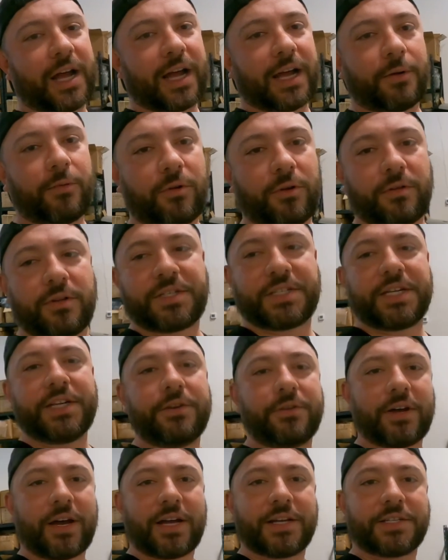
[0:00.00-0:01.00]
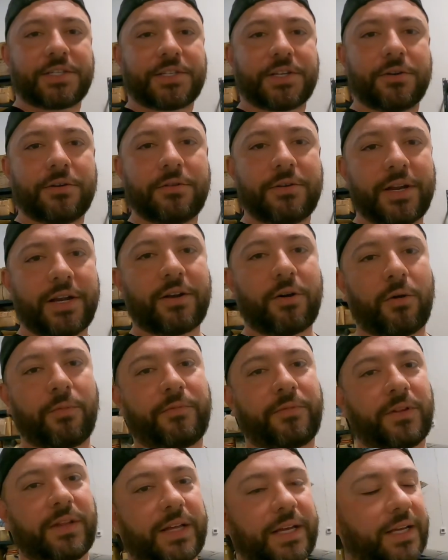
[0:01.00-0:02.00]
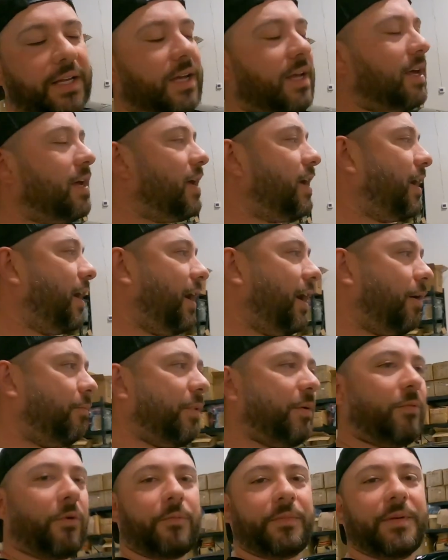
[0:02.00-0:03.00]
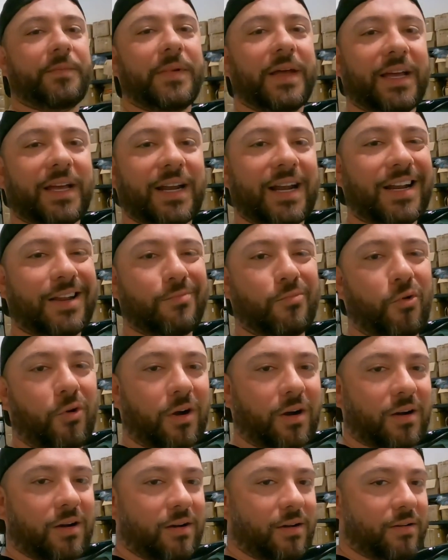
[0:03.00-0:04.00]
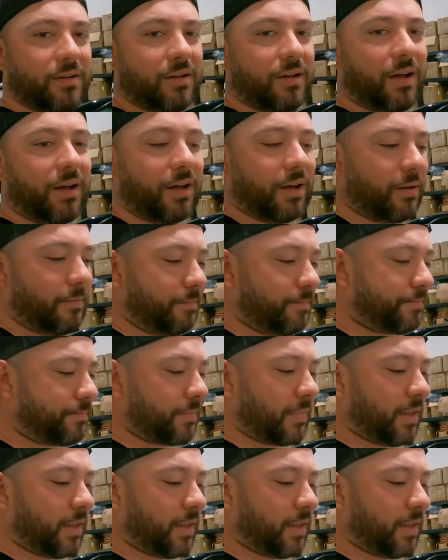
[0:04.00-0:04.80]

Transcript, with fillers: I will see you guys soon, and hopefully uh, we won't be making any more, um,